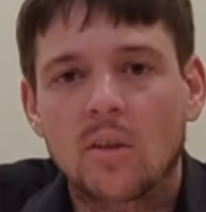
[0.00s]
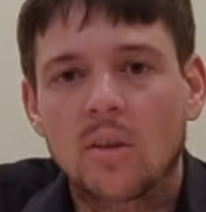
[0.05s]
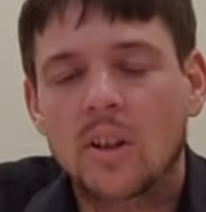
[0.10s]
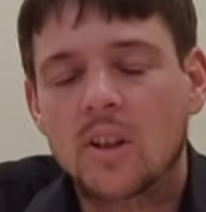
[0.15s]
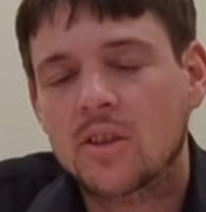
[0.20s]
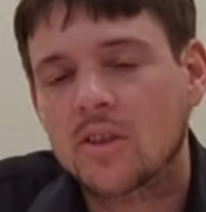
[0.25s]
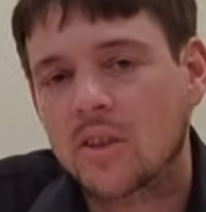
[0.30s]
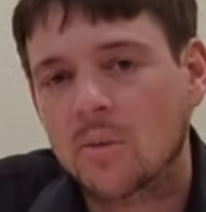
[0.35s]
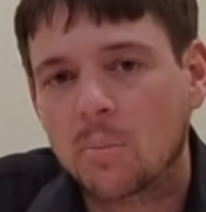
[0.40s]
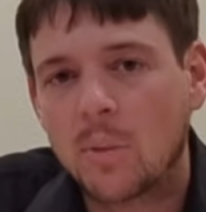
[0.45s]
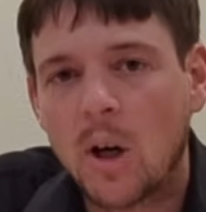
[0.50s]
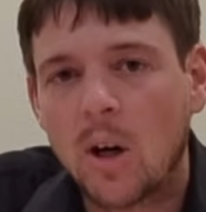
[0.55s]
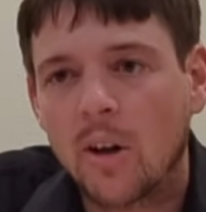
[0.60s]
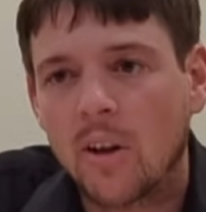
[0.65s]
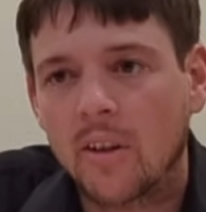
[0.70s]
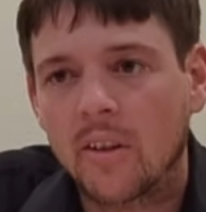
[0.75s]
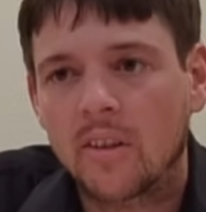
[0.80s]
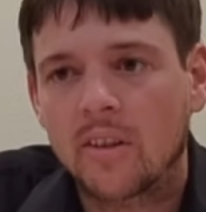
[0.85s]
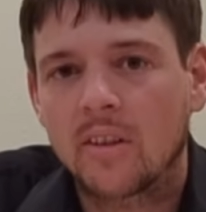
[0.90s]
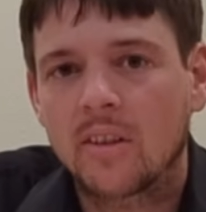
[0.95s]
it's a
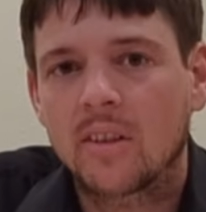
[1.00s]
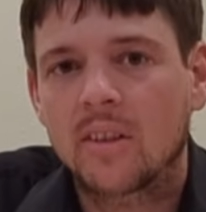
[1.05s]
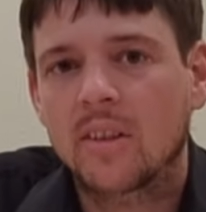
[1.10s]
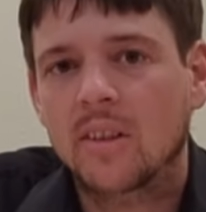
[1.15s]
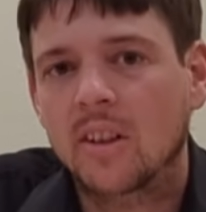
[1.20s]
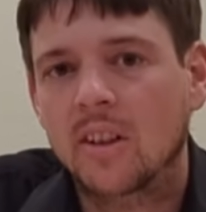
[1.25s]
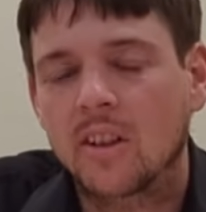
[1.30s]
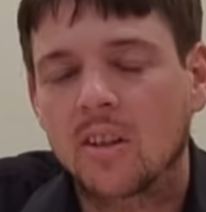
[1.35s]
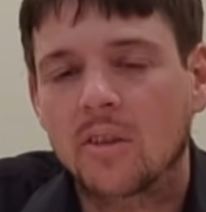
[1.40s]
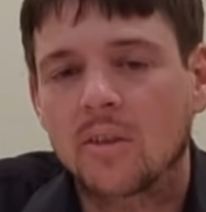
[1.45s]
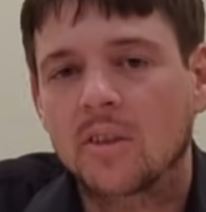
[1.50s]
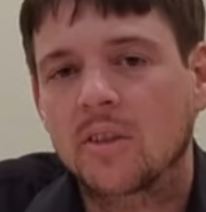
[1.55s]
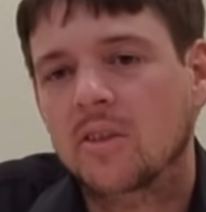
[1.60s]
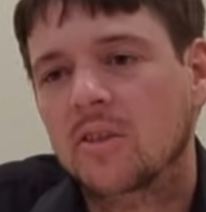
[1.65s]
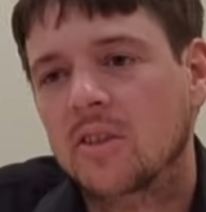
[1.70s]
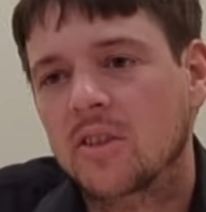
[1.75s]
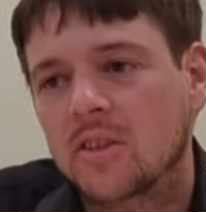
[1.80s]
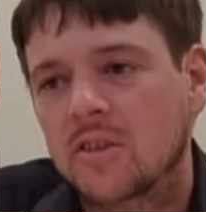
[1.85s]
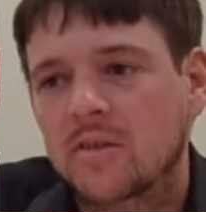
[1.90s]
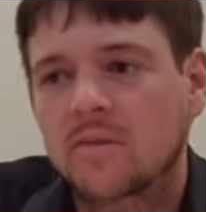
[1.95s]
barn,
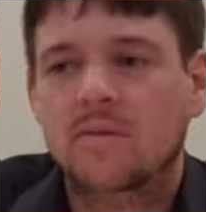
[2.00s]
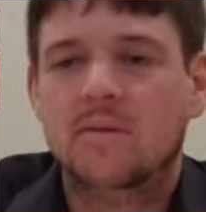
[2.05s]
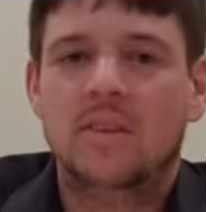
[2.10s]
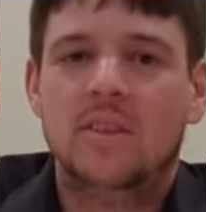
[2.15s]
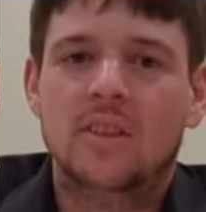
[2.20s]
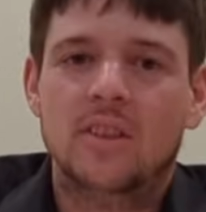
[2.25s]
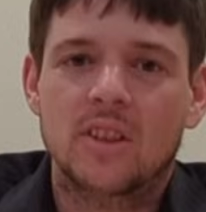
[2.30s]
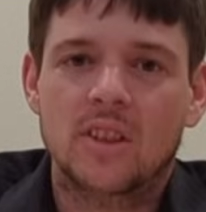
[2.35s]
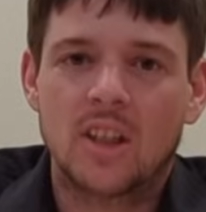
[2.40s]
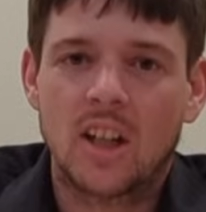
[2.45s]
you